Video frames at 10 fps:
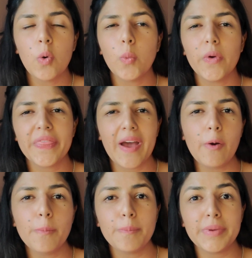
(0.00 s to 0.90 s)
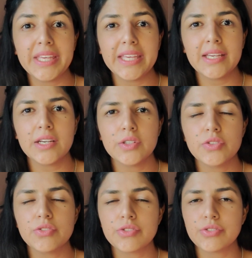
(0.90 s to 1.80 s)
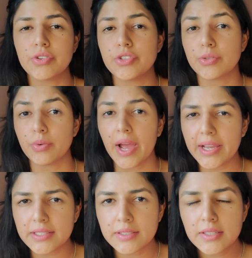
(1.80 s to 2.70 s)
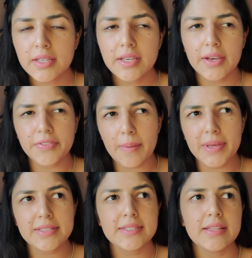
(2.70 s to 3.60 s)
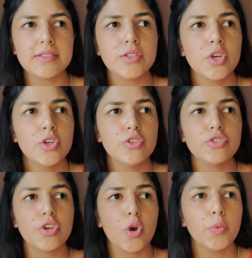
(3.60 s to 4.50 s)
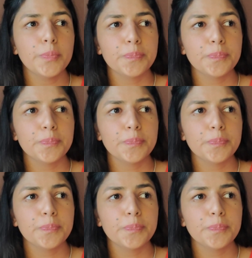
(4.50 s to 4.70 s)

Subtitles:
without being so direct, if that makes sense. So